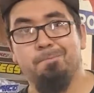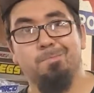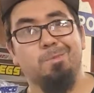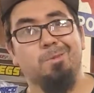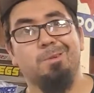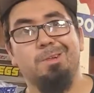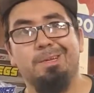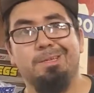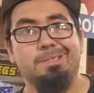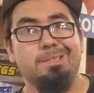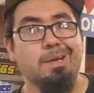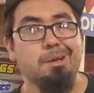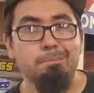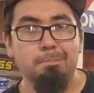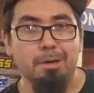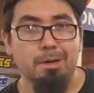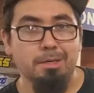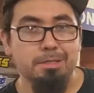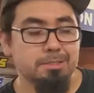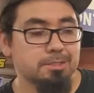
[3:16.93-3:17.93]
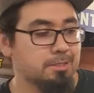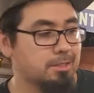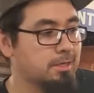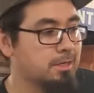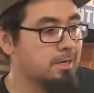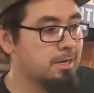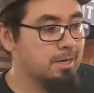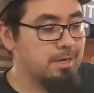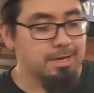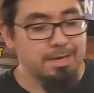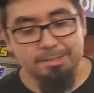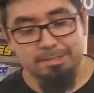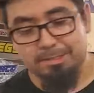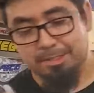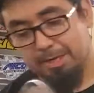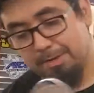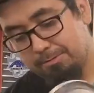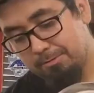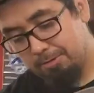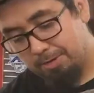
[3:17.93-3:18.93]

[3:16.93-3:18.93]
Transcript: They're like 10 bucks. Instead of